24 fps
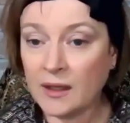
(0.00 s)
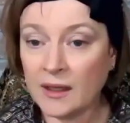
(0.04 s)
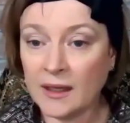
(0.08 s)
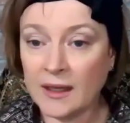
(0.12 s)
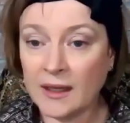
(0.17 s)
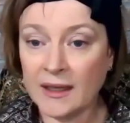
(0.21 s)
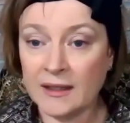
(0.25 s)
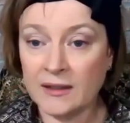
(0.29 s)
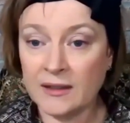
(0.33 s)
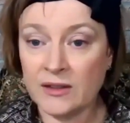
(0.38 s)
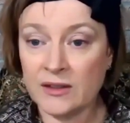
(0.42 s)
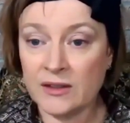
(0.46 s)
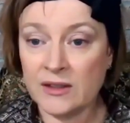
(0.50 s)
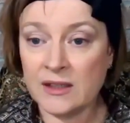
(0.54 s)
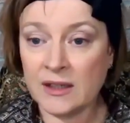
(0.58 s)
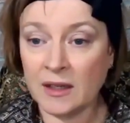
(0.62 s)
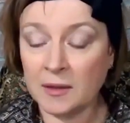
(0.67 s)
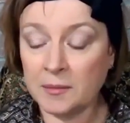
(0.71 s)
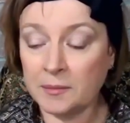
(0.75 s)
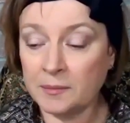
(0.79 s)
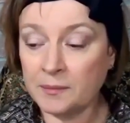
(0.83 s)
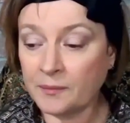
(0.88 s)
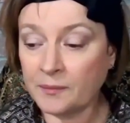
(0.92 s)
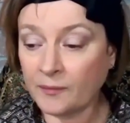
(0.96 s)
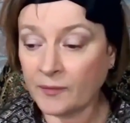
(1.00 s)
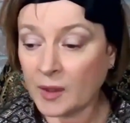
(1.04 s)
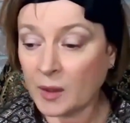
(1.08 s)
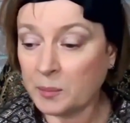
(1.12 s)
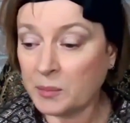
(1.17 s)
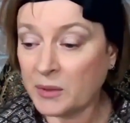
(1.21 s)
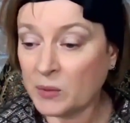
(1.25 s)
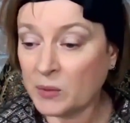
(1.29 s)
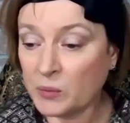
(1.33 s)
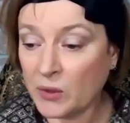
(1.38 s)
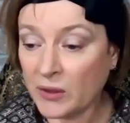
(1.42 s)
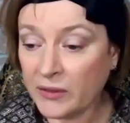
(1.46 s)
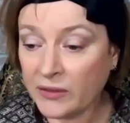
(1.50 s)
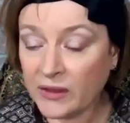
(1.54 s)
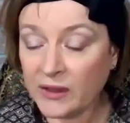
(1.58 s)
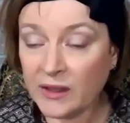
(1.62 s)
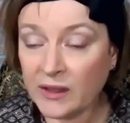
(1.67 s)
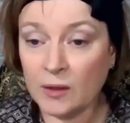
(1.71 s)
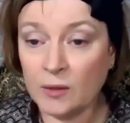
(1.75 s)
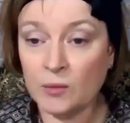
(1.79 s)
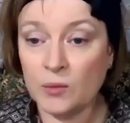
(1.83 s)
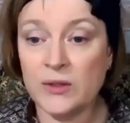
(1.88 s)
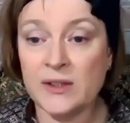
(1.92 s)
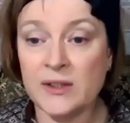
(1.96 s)
And but one thing
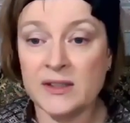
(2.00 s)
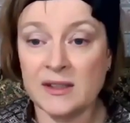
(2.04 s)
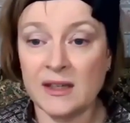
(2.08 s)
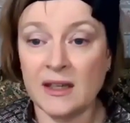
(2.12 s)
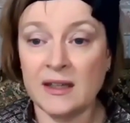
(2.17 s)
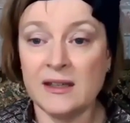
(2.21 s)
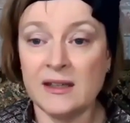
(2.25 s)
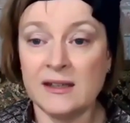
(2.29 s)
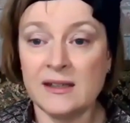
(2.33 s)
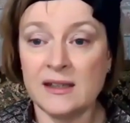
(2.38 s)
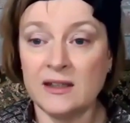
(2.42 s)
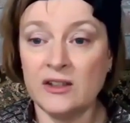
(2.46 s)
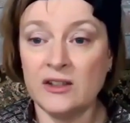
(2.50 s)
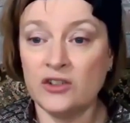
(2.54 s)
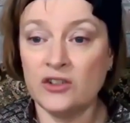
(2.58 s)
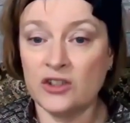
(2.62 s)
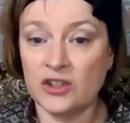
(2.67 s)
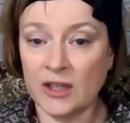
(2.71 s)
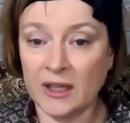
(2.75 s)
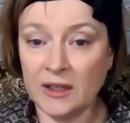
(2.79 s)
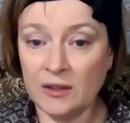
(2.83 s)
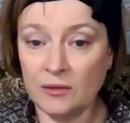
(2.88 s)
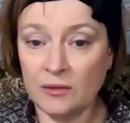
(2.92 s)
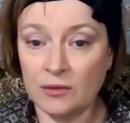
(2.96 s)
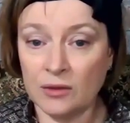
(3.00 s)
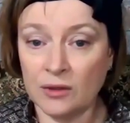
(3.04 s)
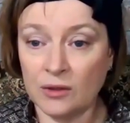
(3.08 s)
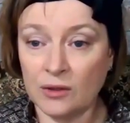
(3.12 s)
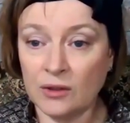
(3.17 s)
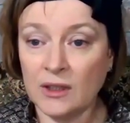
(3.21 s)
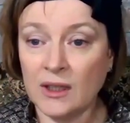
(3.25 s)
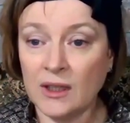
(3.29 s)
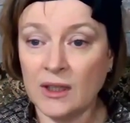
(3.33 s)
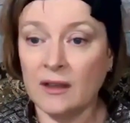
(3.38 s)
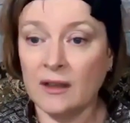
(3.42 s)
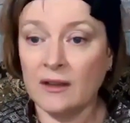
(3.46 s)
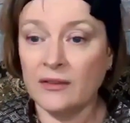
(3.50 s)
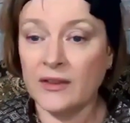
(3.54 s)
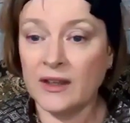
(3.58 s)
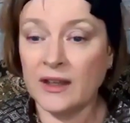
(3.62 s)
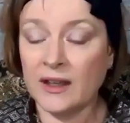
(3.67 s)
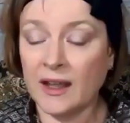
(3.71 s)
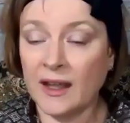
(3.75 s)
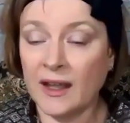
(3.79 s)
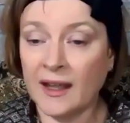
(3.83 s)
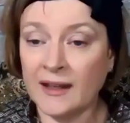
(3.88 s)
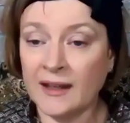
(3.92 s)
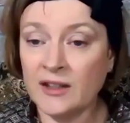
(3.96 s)
I would say is, in general,
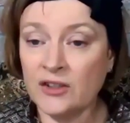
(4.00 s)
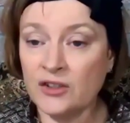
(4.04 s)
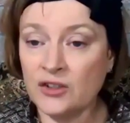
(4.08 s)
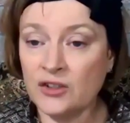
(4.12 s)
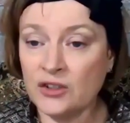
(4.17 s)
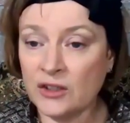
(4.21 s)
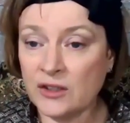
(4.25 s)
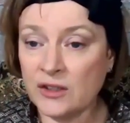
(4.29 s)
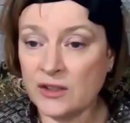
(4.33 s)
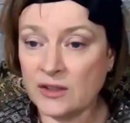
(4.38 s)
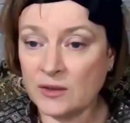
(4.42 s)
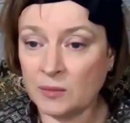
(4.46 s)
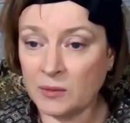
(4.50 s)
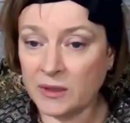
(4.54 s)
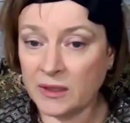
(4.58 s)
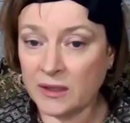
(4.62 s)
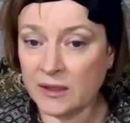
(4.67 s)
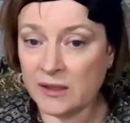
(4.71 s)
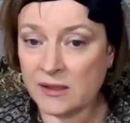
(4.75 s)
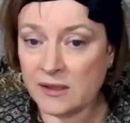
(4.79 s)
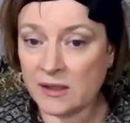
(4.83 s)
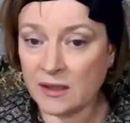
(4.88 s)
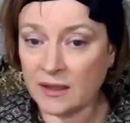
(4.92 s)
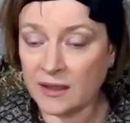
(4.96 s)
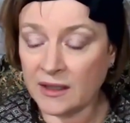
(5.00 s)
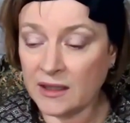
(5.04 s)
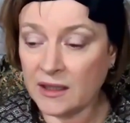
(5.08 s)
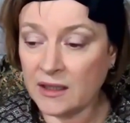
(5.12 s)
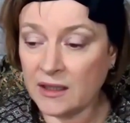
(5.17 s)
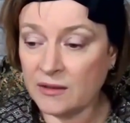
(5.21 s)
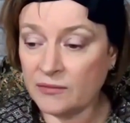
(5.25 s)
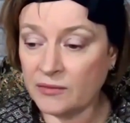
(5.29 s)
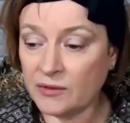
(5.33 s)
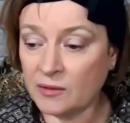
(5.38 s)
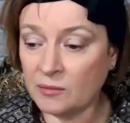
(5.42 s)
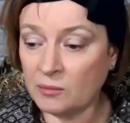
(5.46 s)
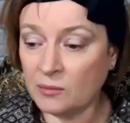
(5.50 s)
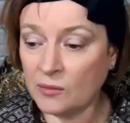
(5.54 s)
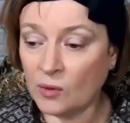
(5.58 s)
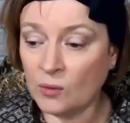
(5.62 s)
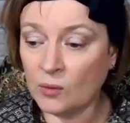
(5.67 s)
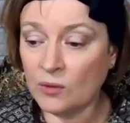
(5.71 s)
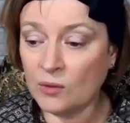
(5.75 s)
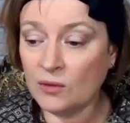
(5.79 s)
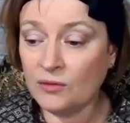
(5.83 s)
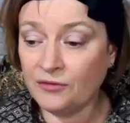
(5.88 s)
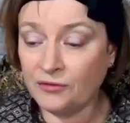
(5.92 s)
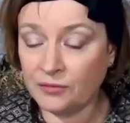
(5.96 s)
the energy swings are even
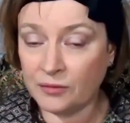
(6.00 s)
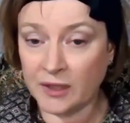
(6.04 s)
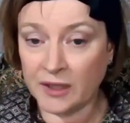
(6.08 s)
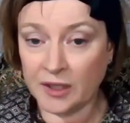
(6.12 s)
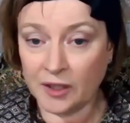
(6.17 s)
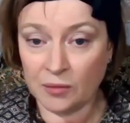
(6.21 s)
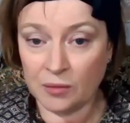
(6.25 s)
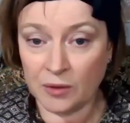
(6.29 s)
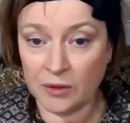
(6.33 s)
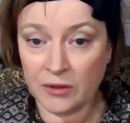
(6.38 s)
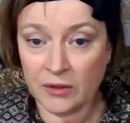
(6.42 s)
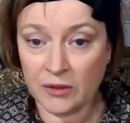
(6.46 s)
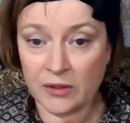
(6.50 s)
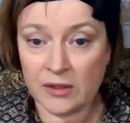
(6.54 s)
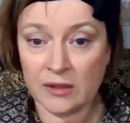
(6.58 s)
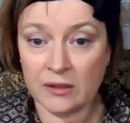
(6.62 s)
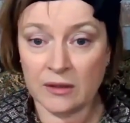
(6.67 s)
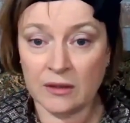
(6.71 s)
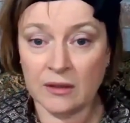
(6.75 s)
more frequent,